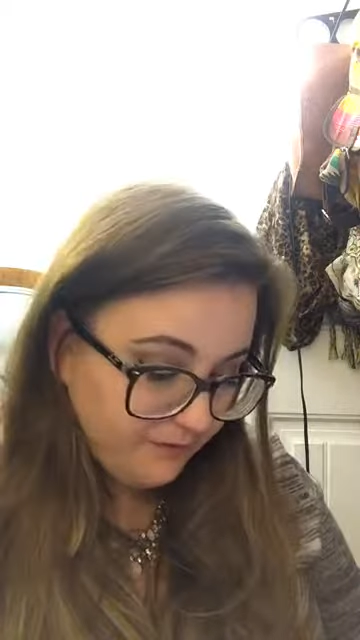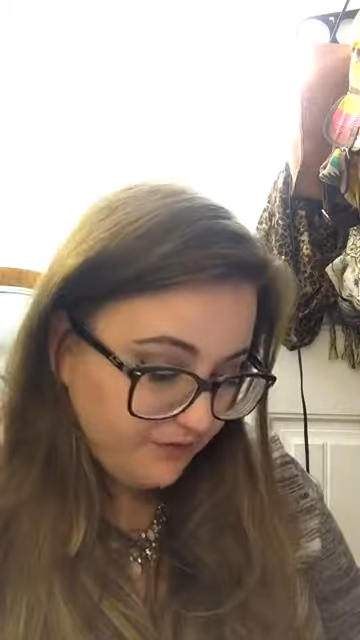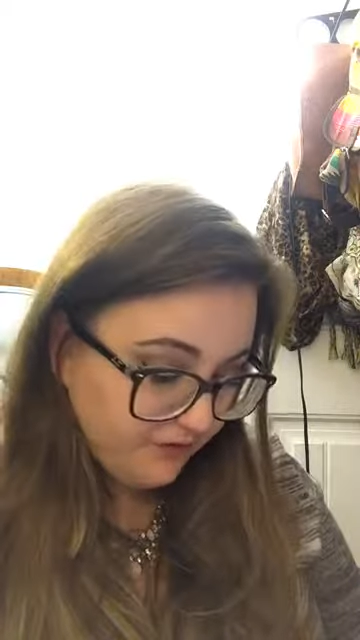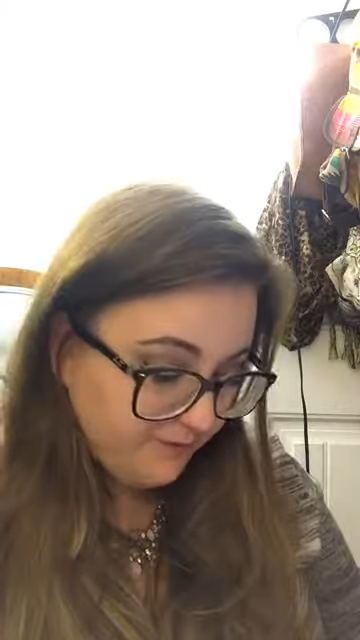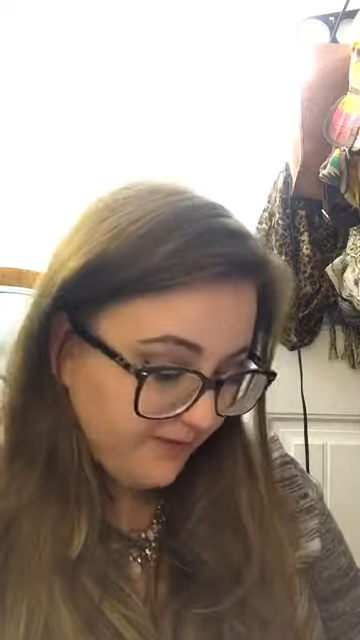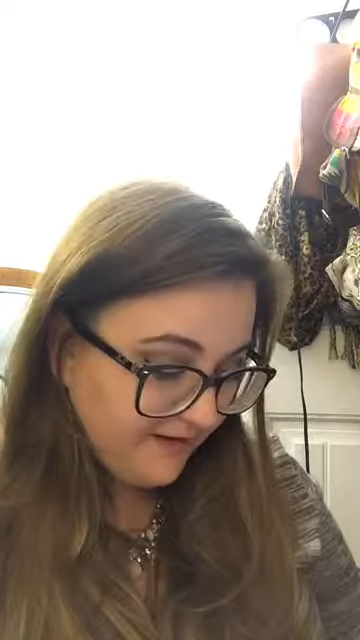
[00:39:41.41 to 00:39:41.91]

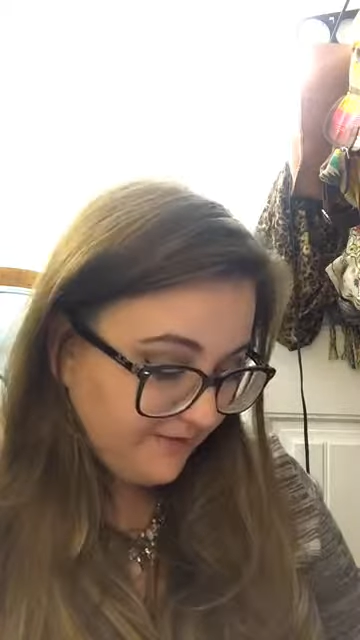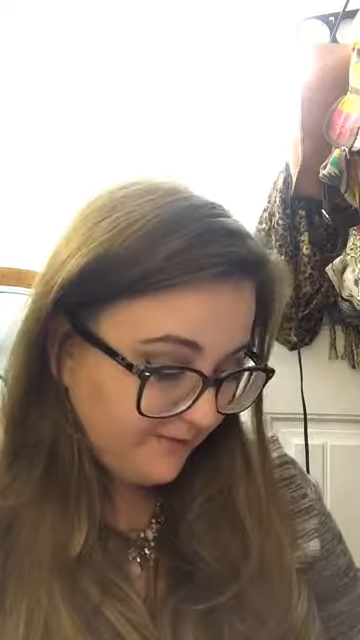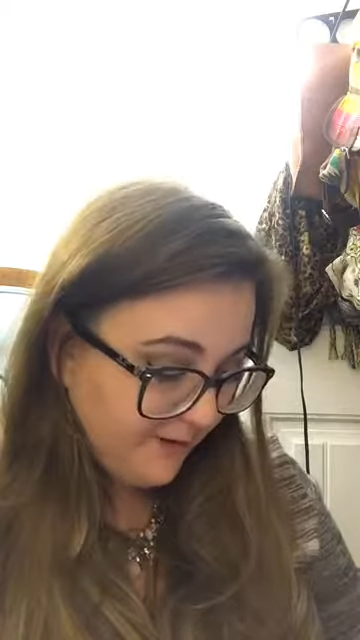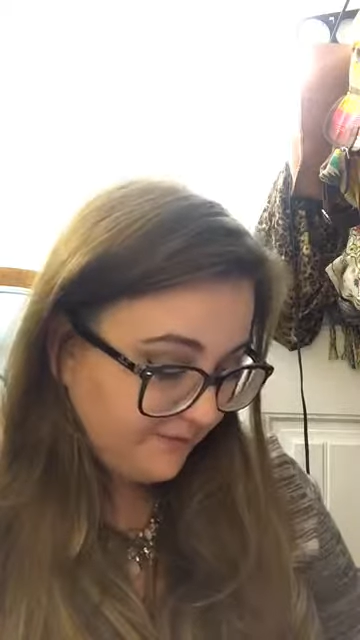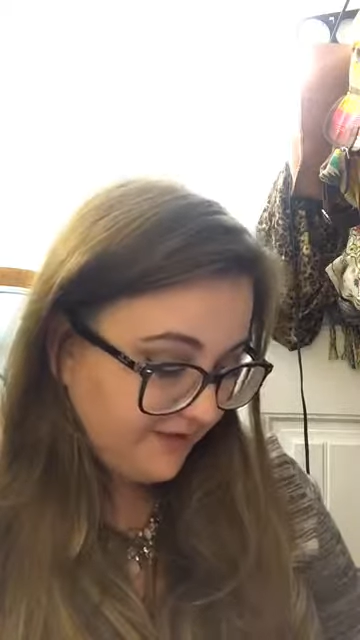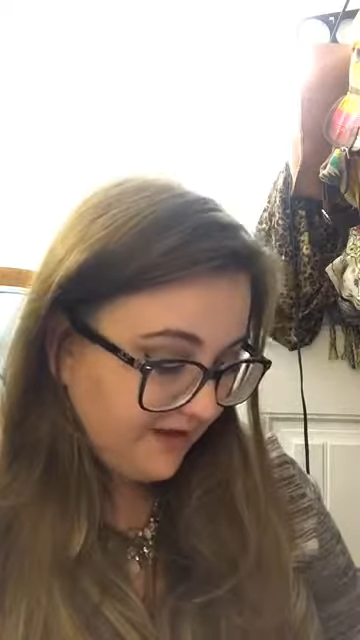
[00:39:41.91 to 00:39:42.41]
toothpaste,
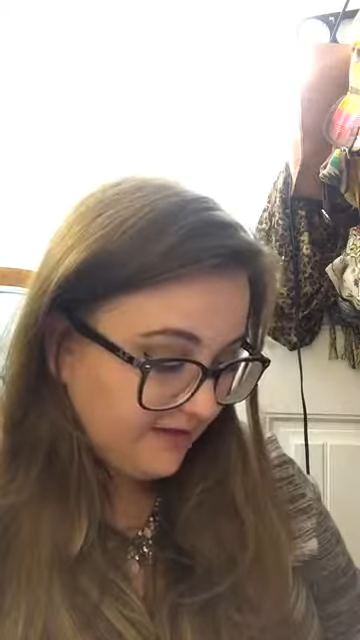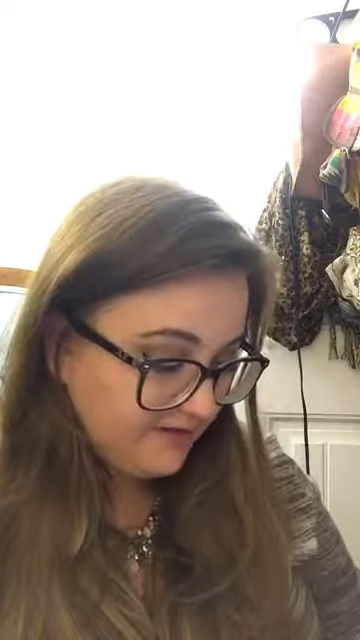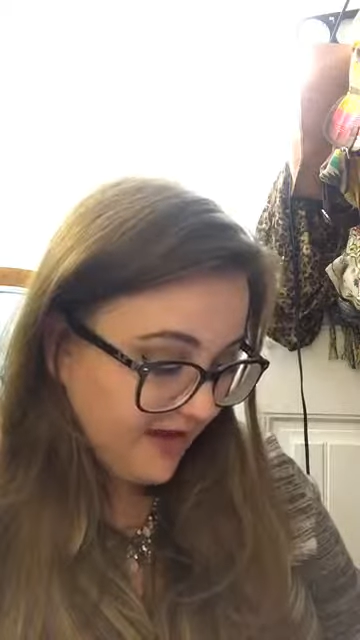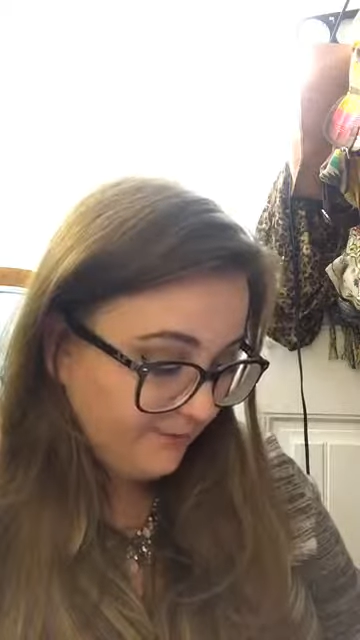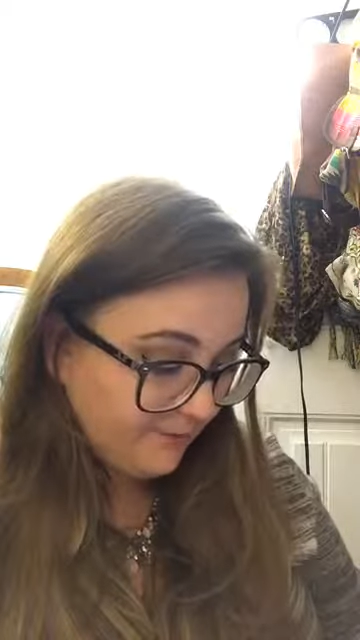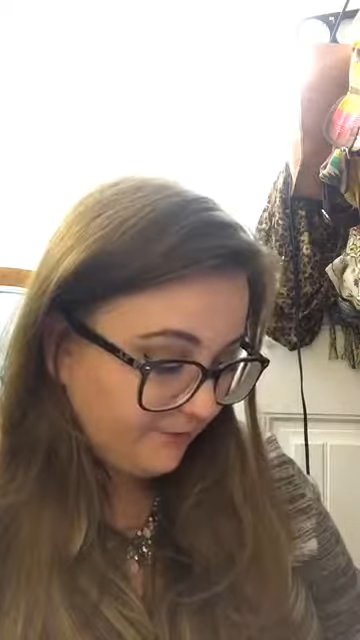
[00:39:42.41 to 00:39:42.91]
Pepsi, and
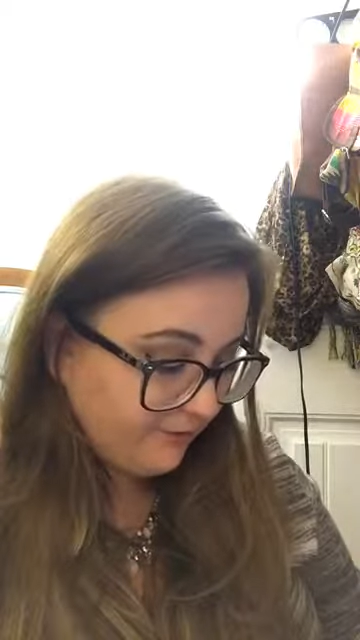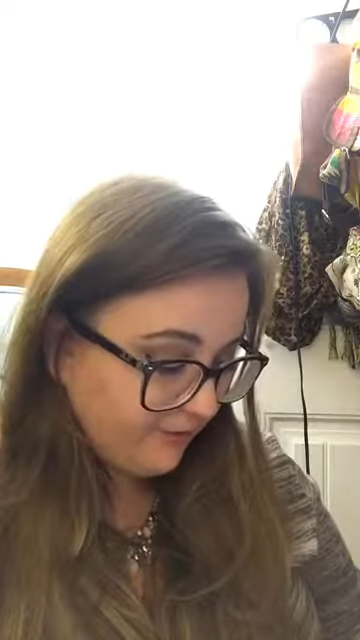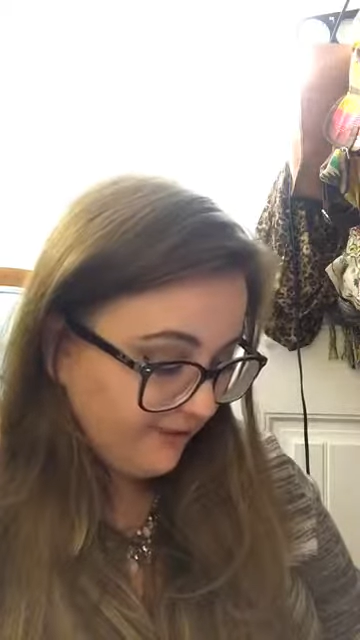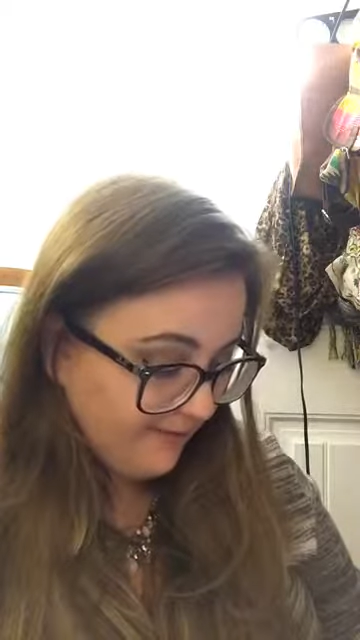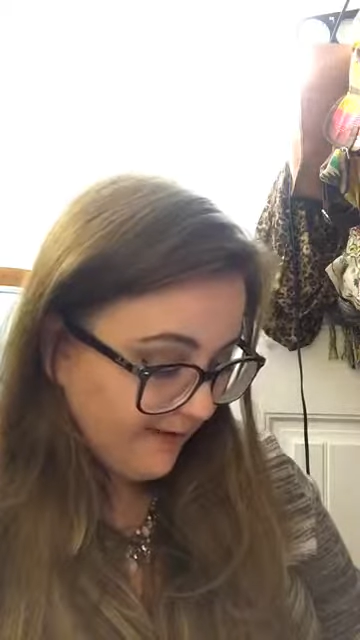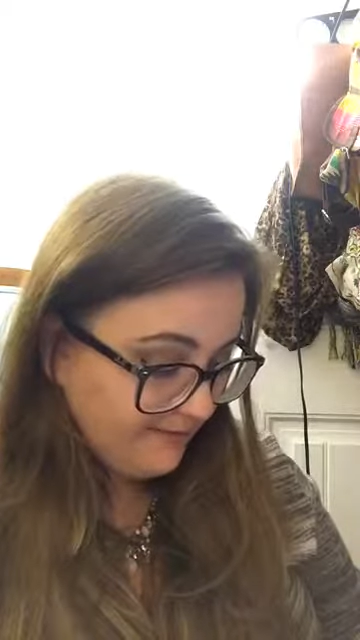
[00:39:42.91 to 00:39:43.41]
diapers for
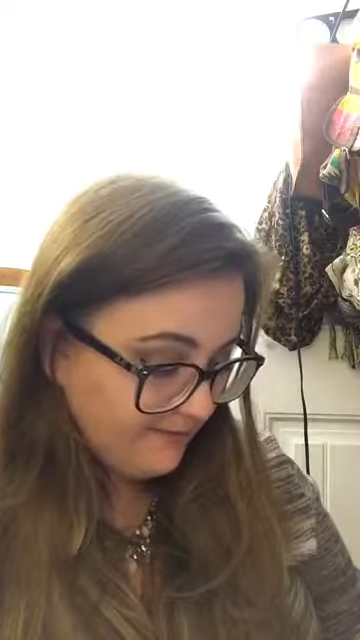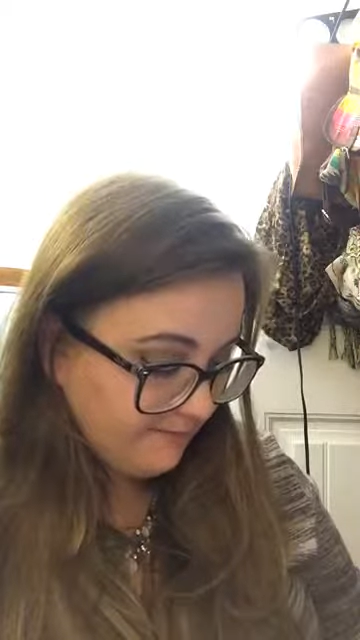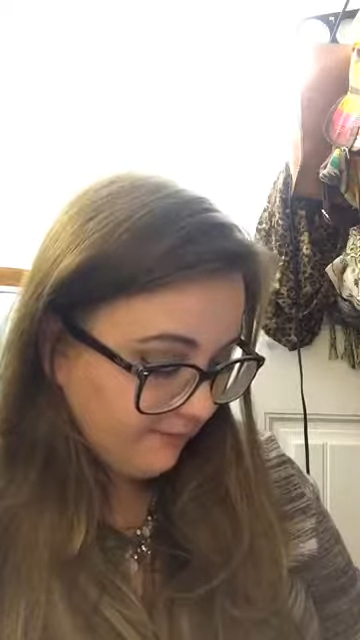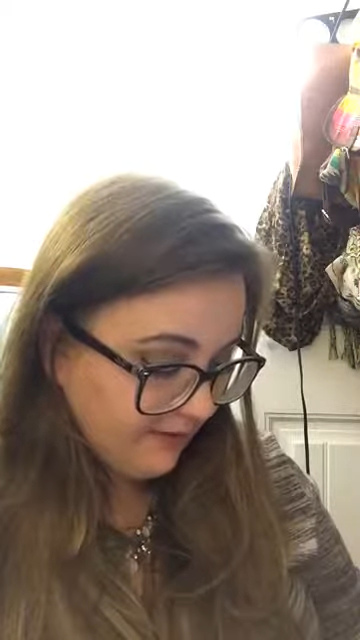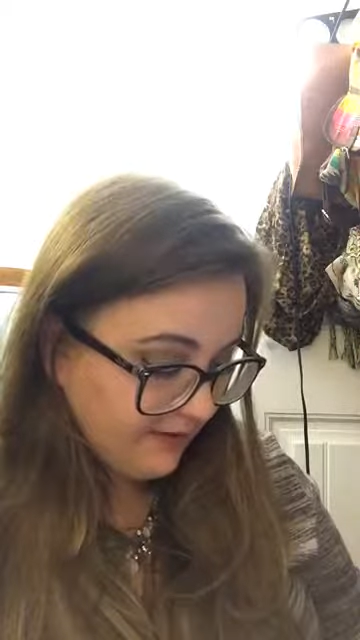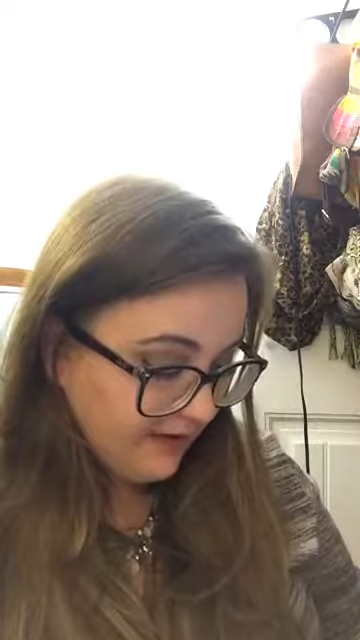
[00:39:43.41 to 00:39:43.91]
his baby
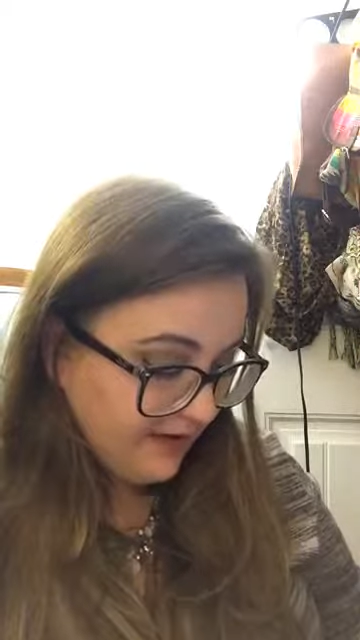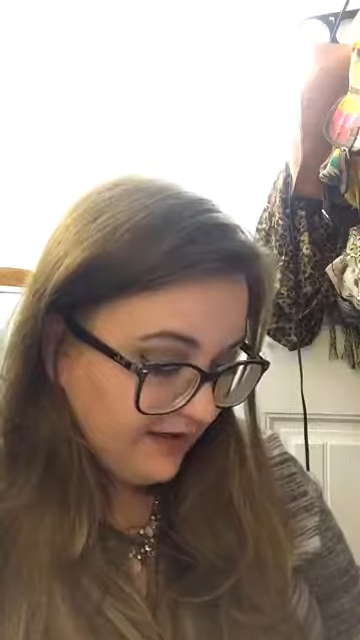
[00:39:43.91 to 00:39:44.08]
boy.